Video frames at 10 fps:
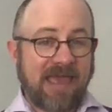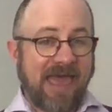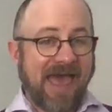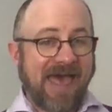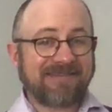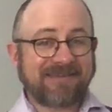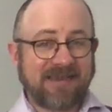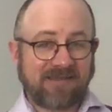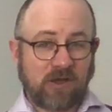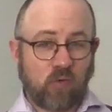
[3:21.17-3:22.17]

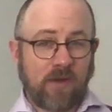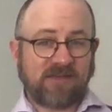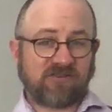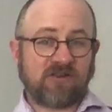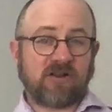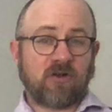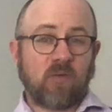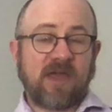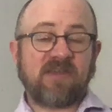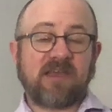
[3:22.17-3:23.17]
asking the question in a
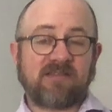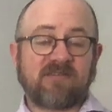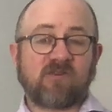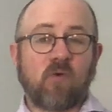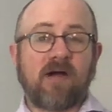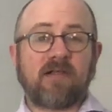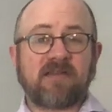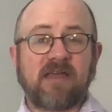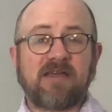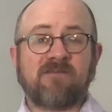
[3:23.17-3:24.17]
way that gets us
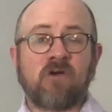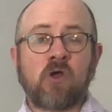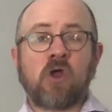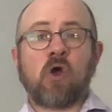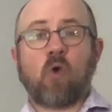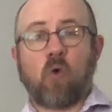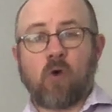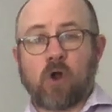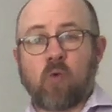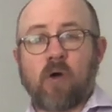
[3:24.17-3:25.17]
qualitative
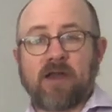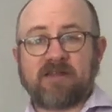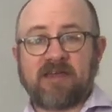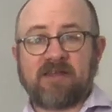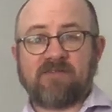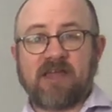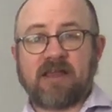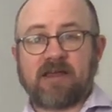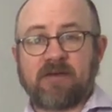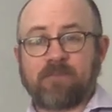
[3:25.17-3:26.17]
or quantitative
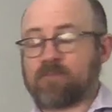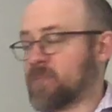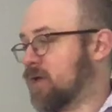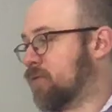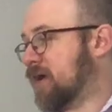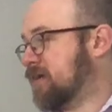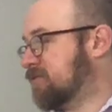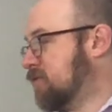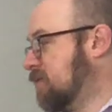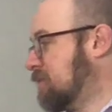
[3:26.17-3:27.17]
data. Okay,
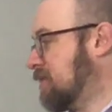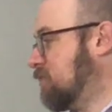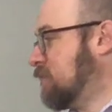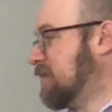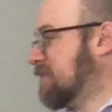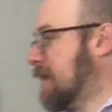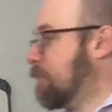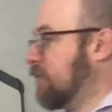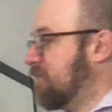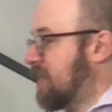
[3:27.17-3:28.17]
so let me give you an
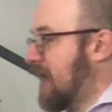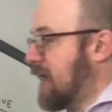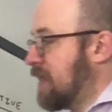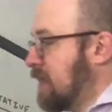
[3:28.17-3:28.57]
example of that.